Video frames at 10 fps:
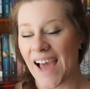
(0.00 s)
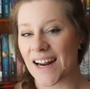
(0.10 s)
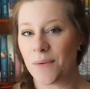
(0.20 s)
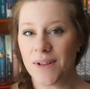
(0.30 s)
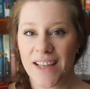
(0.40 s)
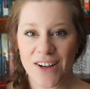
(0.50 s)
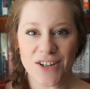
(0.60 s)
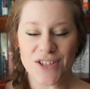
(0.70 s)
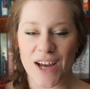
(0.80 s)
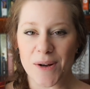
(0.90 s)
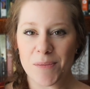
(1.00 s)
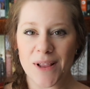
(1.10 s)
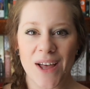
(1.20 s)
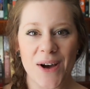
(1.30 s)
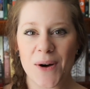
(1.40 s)
And I will link her channel
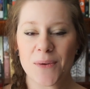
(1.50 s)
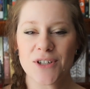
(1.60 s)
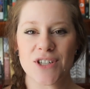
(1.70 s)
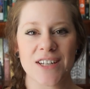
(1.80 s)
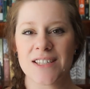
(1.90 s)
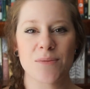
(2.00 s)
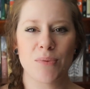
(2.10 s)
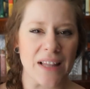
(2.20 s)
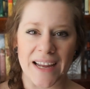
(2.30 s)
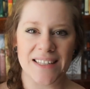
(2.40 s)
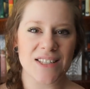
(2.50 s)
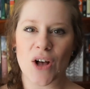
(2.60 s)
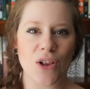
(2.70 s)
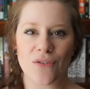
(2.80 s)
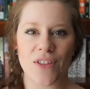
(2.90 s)
below where she explains
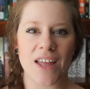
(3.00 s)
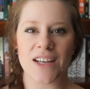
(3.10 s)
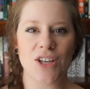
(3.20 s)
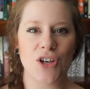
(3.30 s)
all of the